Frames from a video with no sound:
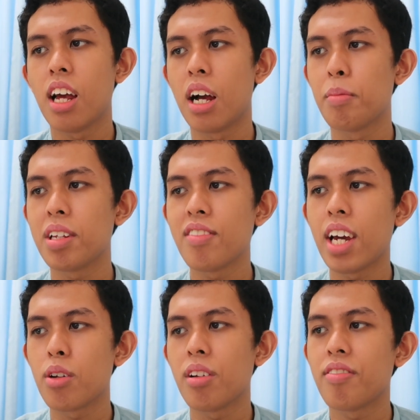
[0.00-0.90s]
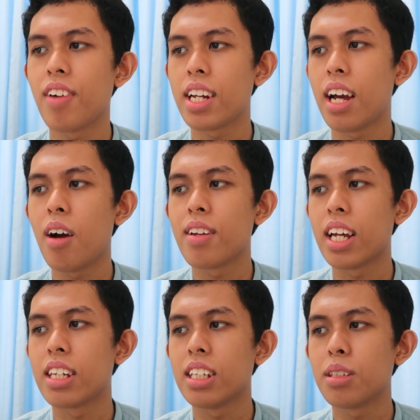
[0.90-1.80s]
I believe that you'll find out
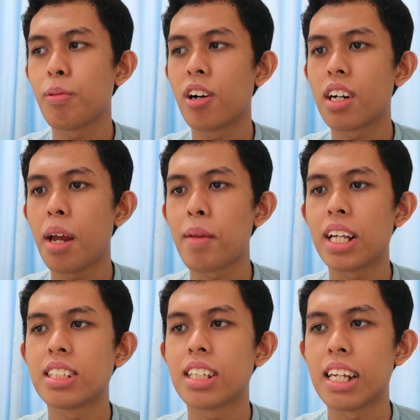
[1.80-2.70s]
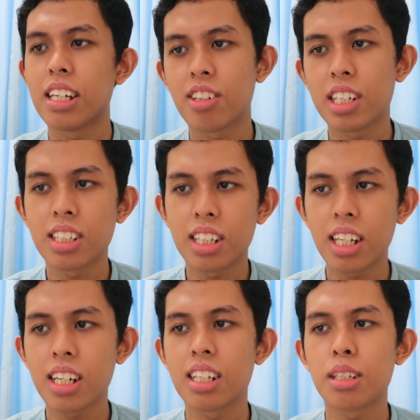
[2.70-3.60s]
that this program is interesting,